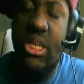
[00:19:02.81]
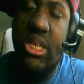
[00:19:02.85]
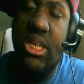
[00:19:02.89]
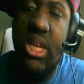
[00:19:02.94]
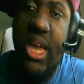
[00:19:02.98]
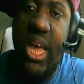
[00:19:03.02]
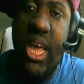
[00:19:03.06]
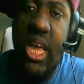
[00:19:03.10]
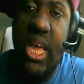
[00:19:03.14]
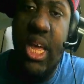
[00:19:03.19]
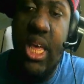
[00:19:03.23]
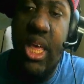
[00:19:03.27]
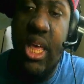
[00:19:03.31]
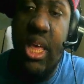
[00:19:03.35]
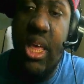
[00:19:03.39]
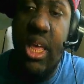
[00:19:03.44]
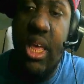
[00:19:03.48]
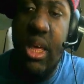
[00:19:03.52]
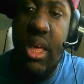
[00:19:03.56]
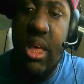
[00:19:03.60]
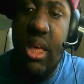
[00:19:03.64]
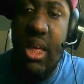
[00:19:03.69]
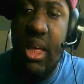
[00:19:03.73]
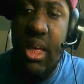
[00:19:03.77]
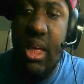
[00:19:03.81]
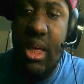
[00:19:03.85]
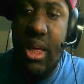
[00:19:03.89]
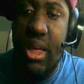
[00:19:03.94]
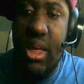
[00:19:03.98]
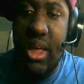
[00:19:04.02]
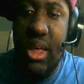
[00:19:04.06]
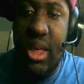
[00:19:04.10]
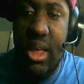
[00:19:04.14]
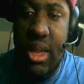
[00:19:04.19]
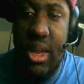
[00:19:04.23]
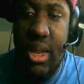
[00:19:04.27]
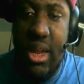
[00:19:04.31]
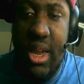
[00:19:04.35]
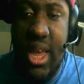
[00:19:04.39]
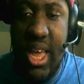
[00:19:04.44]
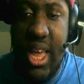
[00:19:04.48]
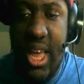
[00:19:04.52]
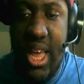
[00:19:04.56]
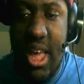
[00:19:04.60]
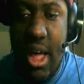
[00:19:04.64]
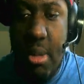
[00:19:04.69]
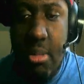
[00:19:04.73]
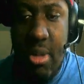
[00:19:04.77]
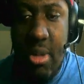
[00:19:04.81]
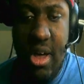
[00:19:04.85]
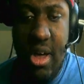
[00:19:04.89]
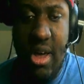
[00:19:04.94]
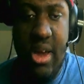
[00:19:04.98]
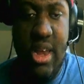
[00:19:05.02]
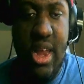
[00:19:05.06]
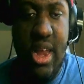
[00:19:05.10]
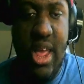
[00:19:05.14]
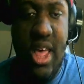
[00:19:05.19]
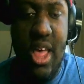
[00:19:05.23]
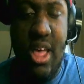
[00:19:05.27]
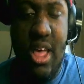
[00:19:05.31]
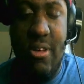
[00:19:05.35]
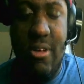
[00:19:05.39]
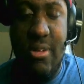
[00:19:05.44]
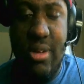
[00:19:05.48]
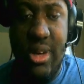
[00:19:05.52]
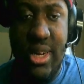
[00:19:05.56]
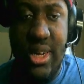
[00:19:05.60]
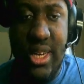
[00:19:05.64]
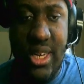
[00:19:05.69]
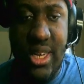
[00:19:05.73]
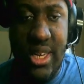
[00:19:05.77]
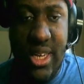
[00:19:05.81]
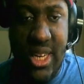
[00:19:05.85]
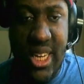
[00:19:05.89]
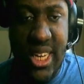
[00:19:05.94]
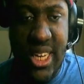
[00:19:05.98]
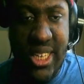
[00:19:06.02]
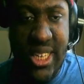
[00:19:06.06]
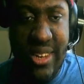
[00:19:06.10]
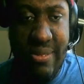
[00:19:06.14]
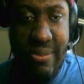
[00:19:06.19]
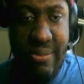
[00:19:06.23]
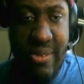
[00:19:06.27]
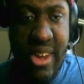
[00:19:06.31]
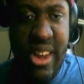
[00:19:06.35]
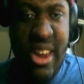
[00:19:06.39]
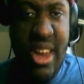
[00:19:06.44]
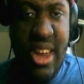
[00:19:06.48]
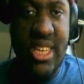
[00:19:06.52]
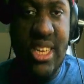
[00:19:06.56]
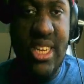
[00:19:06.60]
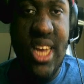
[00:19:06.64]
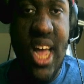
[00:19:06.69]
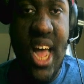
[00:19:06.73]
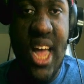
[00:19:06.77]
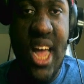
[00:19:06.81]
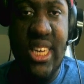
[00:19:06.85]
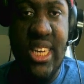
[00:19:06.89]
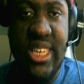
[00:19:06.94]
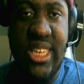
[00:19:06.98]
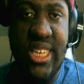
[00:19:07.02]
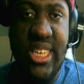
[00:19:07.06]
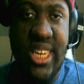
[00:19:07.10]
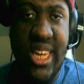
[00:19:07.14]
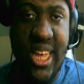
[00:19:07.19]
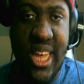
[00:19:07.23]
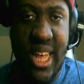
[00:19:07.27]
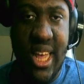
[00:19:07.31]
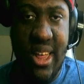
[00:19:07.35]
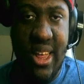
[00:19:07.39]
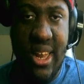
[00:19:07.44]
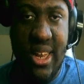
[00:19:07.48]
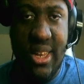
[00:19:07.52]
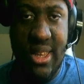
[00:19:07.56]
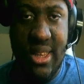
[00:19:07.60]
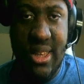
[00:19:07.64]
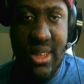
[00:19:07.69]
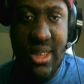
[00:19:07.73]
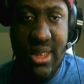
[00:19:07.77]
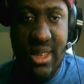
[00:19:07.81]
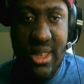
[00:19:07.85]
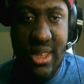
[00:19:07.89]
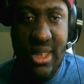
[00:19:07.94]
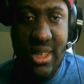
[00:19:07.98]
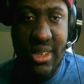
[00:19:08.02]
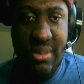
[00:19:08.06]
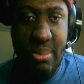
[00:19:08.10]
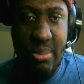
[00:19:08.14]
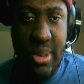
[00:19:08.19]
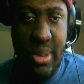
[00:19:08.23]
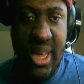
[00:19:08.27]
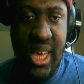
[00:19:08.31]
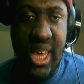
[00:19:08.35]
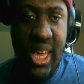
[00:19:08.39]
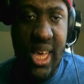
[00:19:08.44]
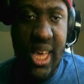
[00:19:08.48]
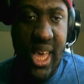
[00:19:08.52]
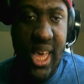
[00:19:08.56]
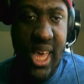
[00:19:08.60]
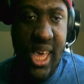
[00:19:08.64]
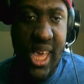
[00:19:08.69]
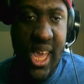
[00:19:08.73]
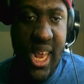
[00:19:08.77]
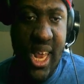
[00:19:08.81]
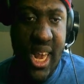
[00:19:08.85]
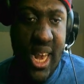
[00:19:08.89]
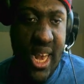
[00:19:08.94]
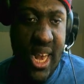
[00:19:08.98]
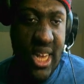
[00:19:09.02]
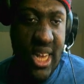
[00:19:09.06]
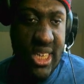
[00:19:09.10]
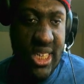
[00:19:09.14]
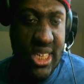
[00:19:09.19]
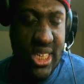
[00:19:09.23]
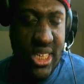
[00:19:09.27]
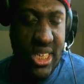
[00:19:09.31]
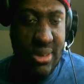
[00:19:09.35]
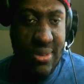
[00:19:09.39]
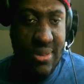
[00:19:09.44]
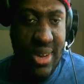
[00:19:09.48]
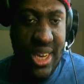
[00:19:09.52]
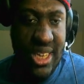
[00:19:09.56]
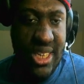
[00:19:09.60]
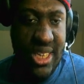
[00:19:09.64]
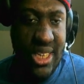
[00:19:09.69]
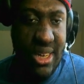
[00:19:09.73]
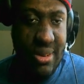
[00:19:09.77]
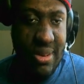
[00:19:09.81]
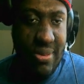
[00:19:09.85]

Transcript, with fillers: Like, like come on now it's a very toxic to be in this situation.